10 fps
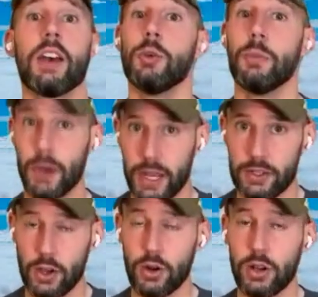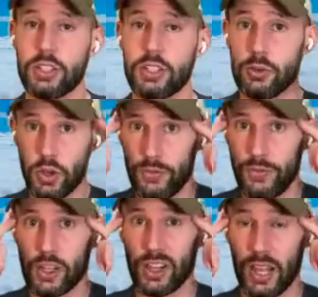You might notice you could
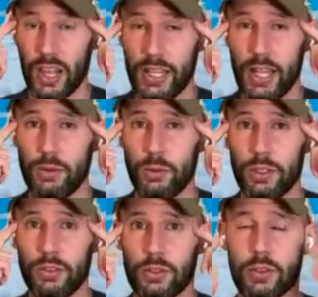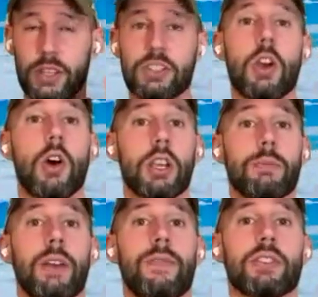feel lightheaded when you do this, or you
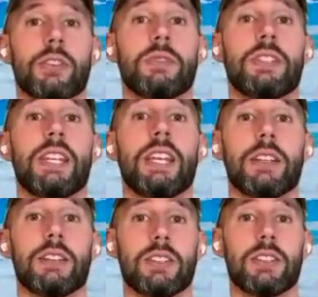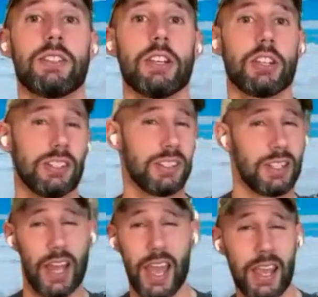might feel some tingling sensations
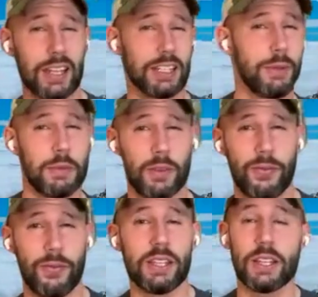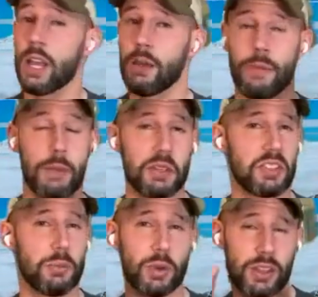in the hands, maybe the feet, maybe
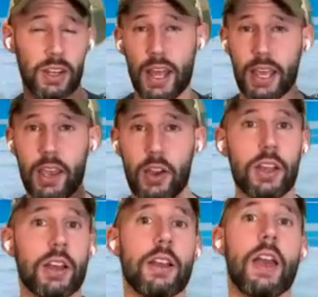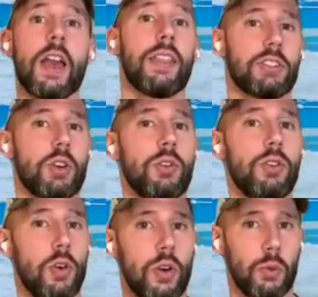somewhere in the neck area. That's all
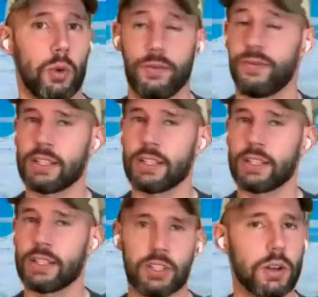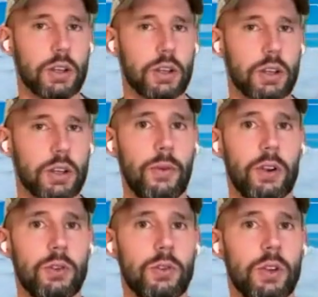normal. If that's too
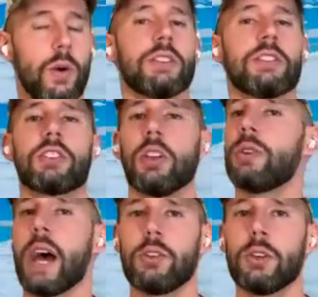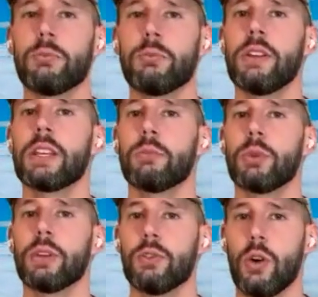uncomfortable for you, go ahead and slow down your breathing
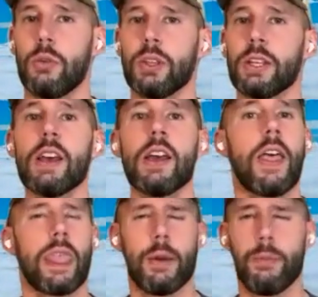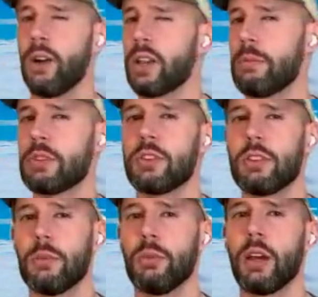and breathe normally. The biochemistry
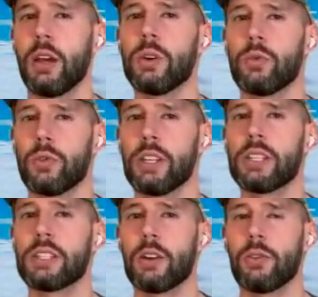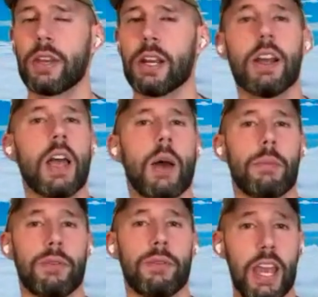of the blood will resettle there.
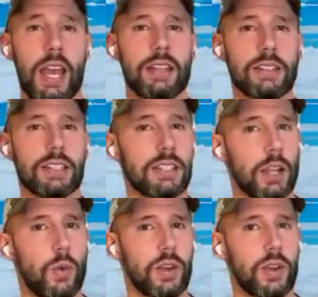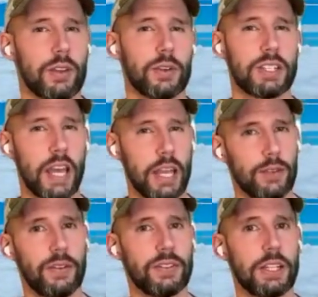But if you can, stick with it for 10
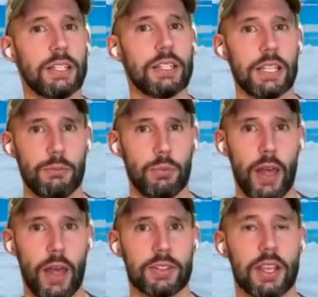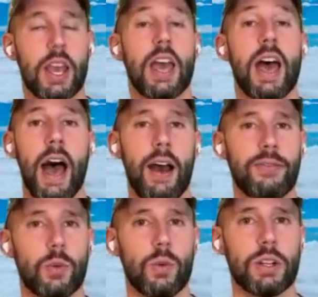to 15 deep breaths.
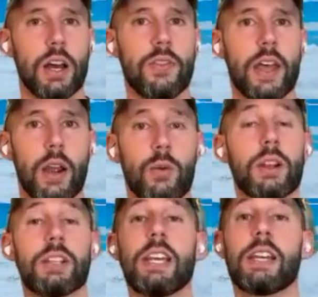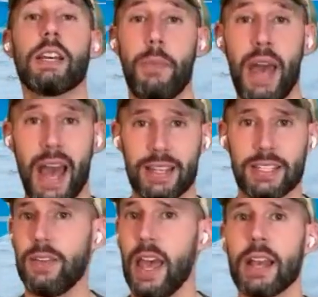After we're done there, we're going to take a
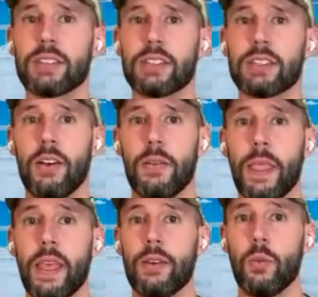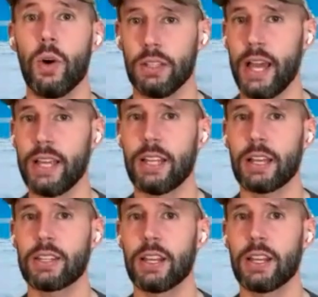passive exhale, one last
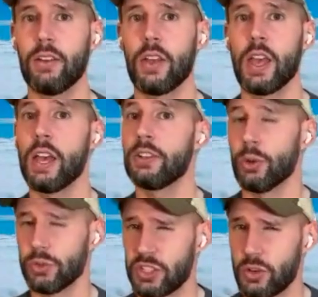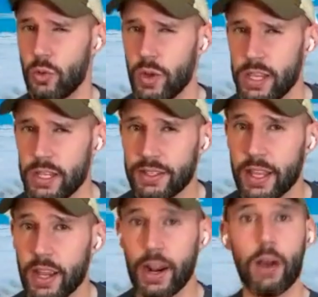exhale. Don't squeeze
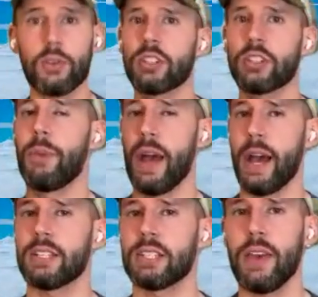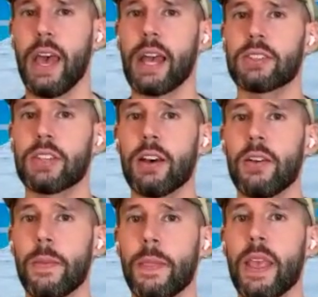the air out, just a passive
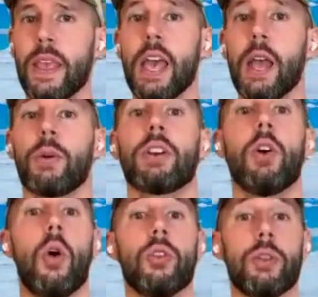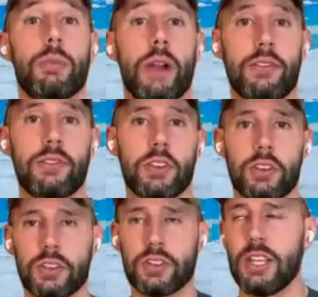exhale. And we're going to hold the breath. You're
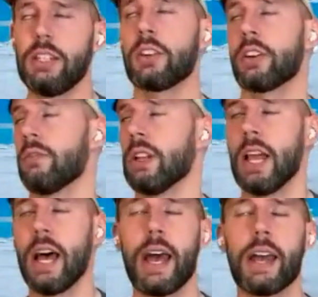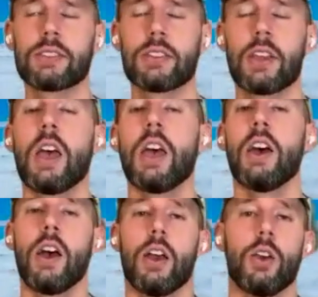going to sit, you're going to relax.
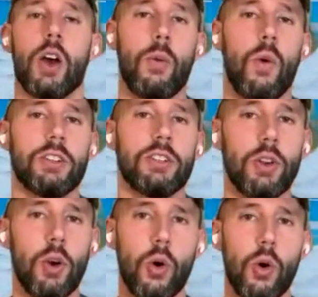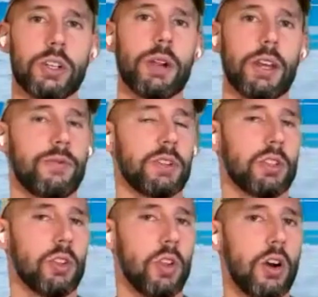I want you to hold your breath for
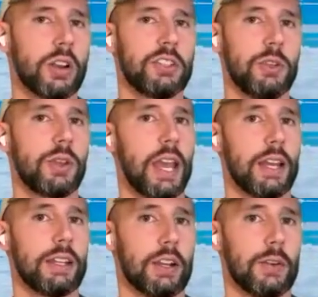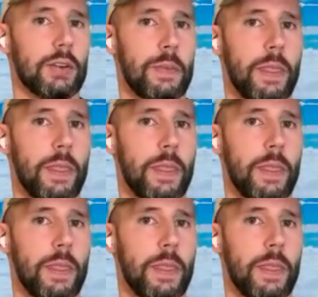as long as you can here.